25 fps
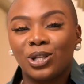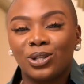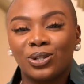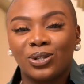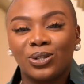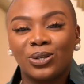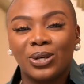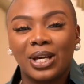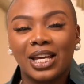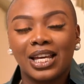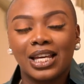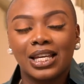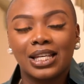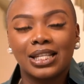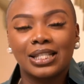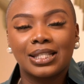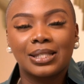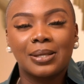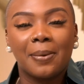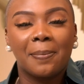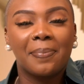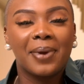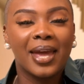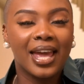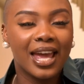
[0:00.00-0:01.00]
clue
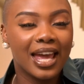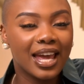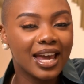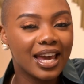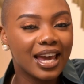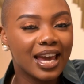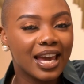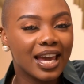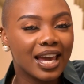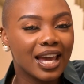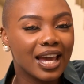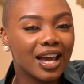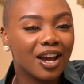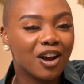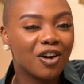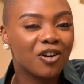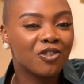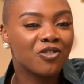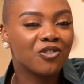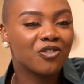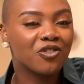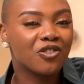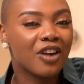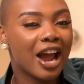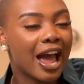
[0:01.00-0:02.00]
is Pink,
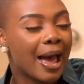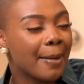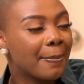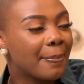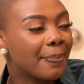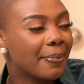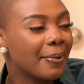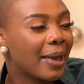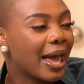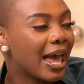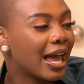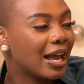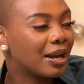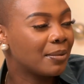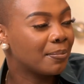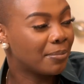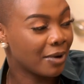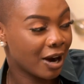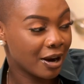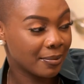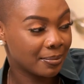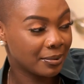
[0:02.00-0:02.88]
Rap, and